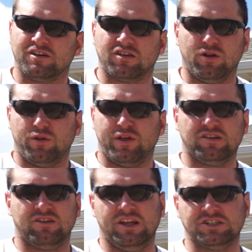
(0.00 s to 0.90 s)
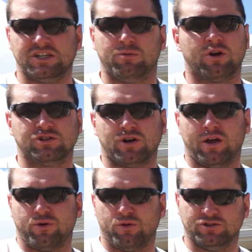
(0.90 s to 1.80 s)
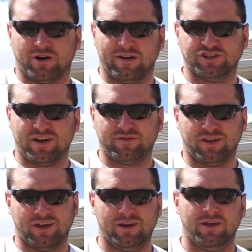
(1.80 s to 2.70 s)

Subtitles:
Just little things in the engine, and we're going to try and throw the drive shaft in,